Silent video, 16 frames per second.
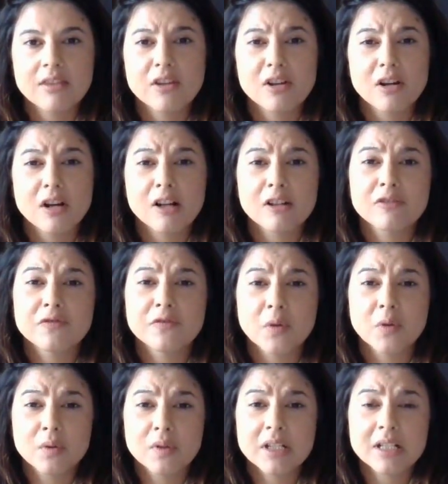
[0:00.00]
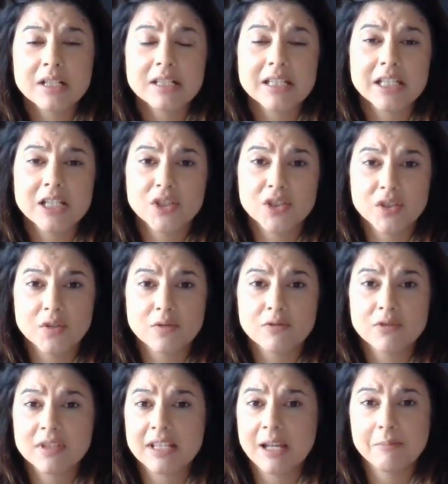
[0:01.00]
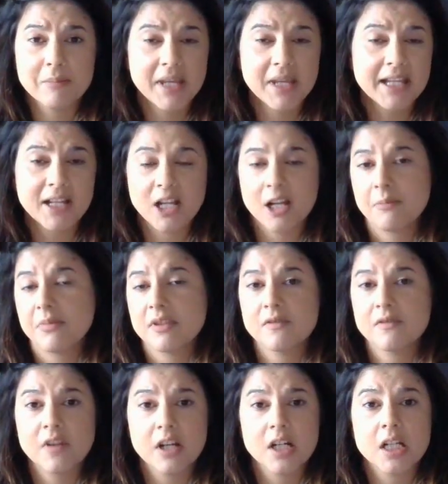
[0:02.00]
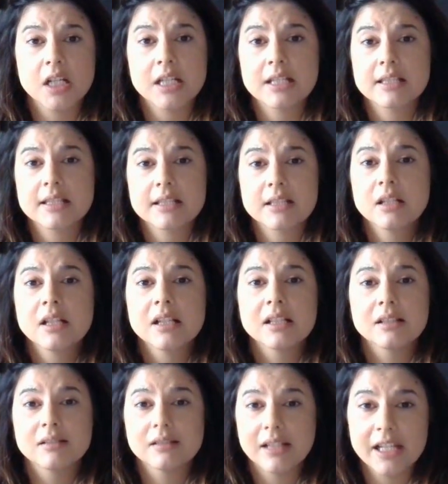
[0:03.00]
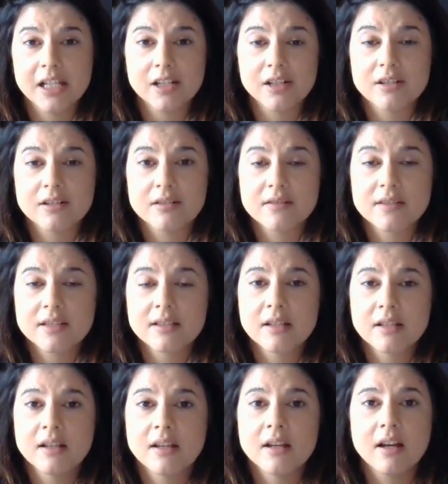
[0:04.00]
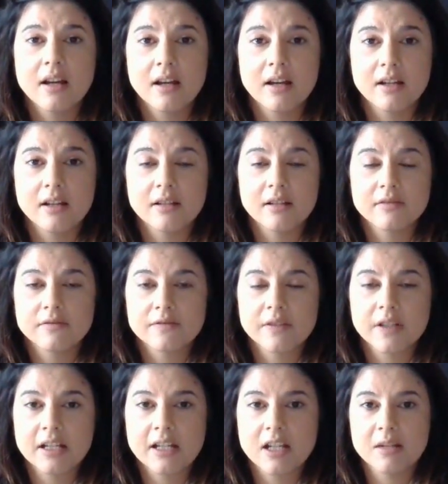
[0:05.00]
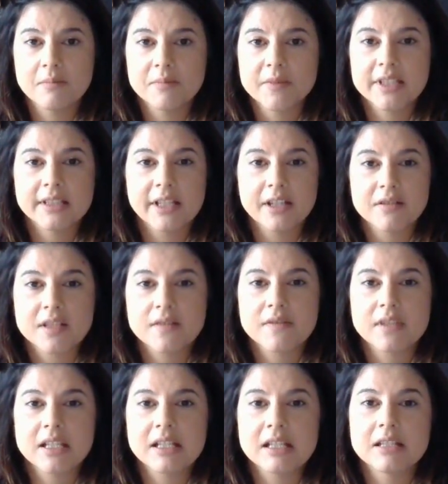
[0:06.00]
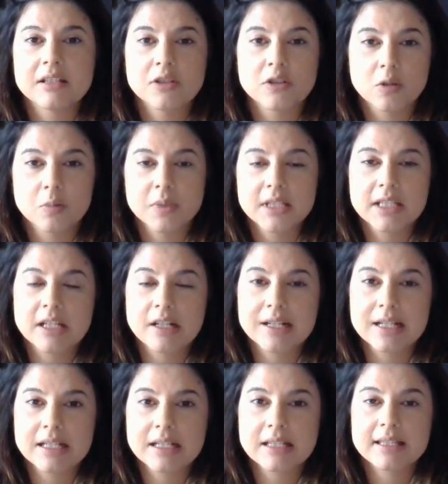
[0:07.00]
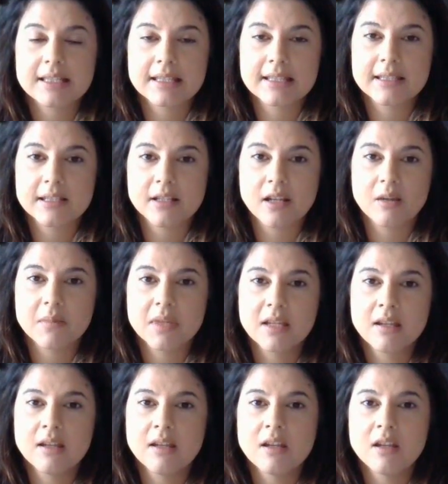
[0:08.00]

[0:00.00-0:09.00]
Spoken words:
There are four tissues that make up the various layers of the layers of the integumentary system.